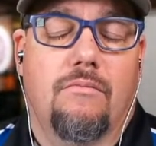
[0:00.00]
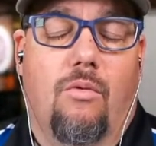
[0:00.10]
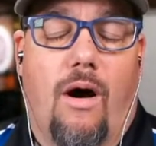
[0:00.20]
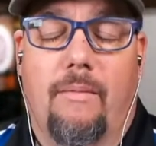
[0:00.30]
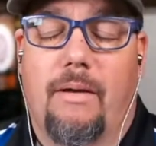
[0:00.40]

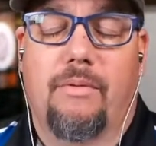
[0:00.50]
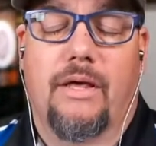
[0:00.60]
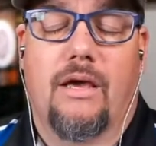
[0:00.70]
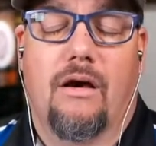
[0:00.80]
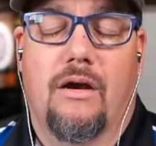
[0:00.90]
I
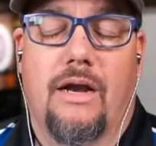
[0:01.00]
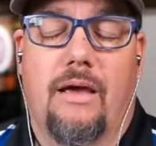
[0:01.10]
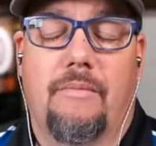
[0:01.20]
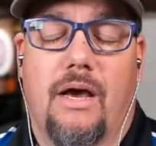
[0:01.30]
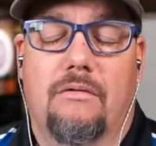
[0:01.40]
blanking on a
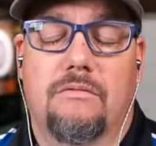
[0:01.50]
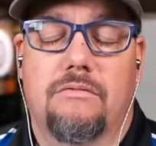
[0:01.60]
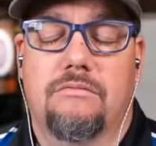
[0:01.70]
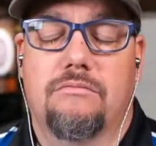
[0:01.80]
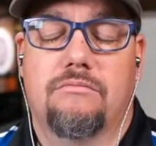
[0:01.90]
name
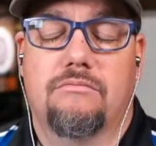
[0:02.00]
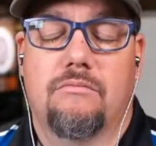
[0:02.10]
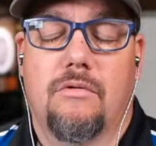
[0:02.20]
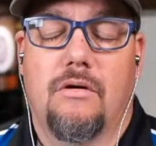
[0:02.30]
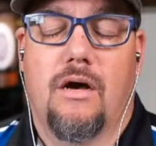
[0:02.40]

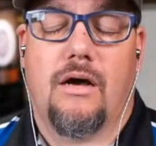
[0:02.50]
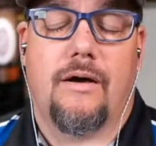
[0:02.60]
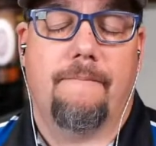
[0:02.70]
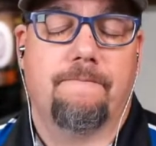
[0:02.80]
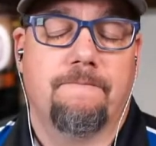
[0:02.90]

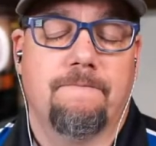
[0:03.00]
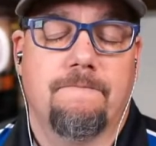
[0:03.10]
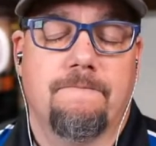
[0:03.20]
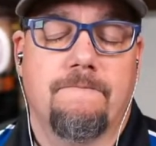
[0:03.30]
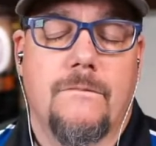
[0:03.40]
now?
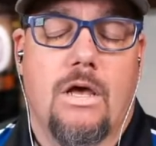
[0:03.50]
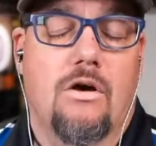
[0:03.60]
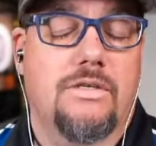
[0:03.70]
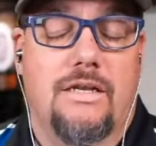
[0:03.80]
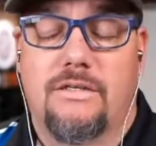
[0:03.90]

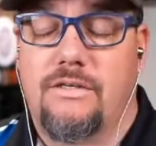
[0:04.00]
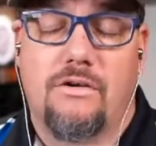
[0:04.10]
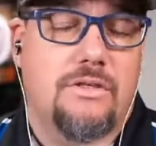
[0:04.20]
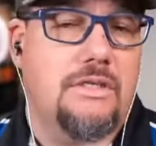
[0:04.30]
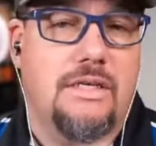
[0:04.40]
Jose de
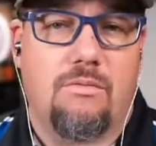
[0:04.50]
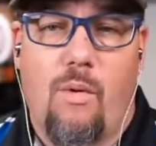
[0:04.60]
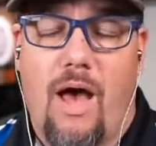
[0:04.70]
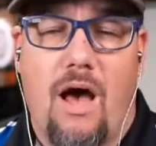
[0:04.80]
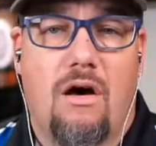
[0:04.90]
Sosa did
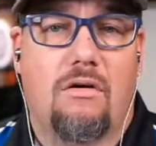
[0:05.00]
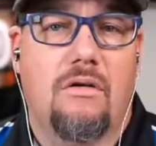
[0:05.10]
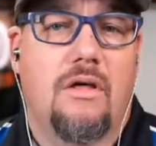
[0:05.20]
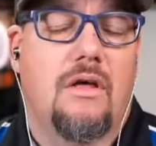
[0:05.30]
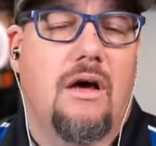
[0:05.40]

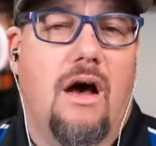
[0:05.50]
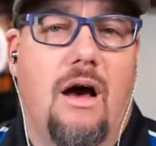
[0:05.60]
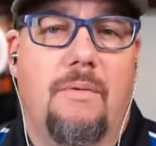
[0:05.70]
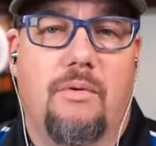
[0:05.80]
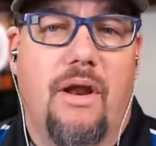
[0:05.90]
well.
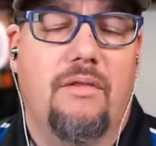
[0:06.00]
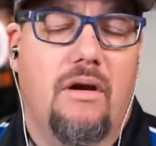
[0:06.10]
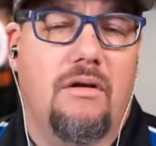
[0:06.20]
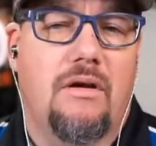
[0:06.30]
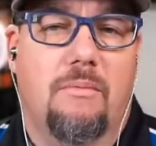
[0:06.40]
There were
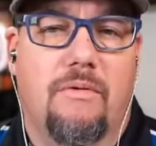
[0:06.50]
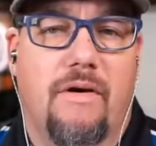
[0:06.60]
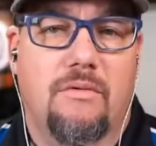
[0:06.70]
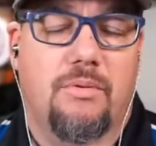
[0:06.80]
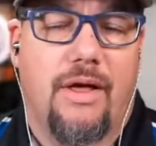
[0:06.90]
another number of
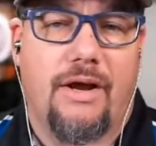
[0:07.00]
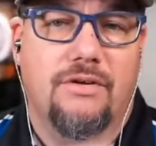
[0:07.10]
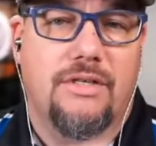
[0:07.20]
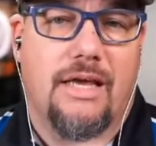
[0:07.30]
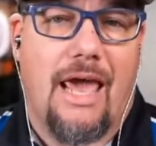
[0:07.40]
other
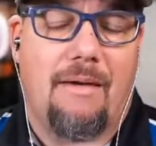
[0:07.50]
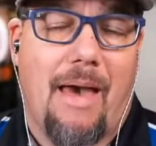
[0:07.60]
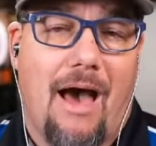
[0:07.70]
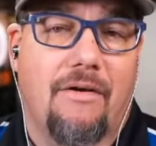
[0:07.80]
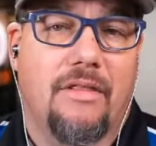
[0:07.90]
players that came
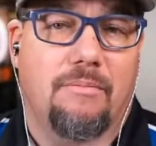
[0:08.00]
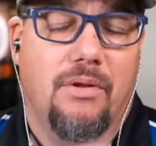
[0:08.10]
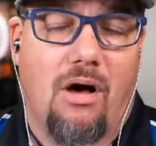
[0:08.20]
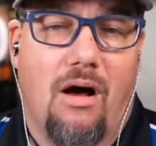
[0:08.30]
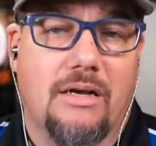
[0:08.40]
out of the
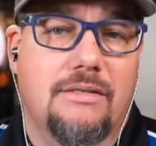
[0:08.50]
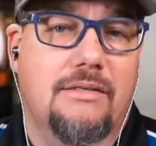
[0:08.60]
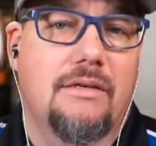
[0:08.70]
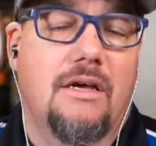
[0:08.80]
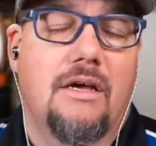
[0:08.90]

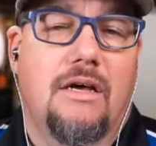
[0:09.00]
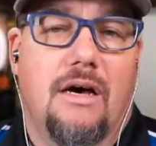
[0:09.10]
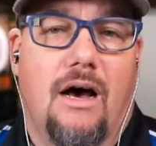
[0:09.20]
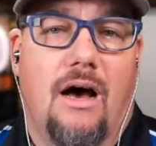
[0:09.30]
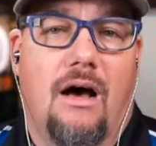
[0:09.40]
blocks
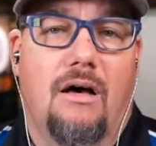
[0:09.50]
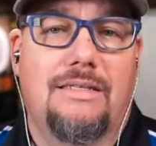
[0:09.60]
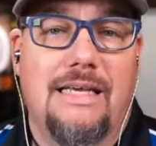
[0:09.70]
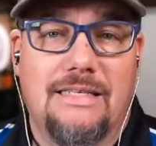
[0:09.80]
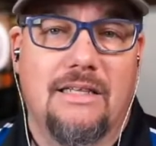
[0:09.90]

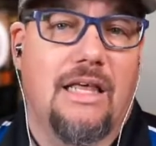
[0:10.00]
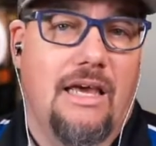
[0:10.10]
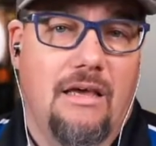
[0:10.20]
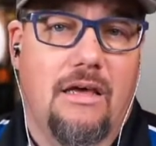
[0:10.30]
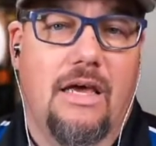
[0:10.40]

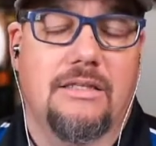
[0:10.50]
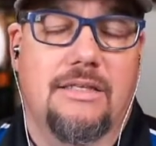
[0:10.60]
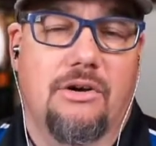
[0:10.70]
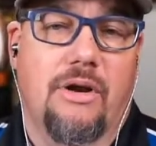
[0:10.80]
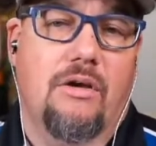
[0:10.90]
decently,
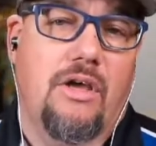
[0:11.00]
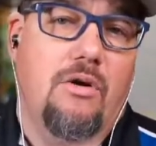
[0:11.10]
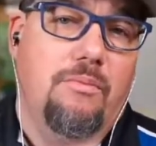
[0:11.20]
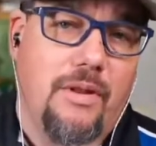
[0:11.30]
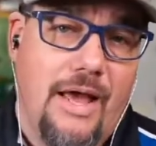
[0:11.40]
considering, you know,
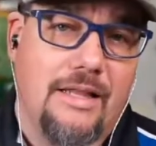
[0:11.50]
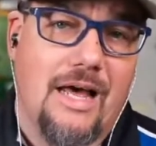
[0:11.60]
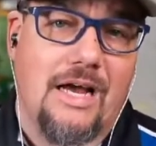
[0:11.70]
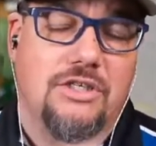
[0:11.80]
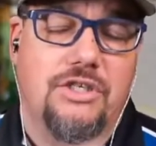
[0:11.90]
playing
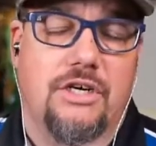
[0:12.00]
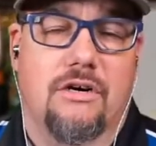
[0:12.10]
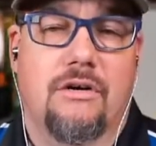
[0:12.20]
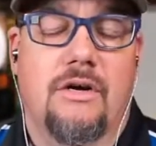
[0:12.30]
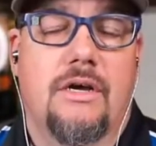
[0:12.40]
last
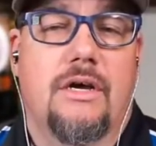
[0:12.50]
year.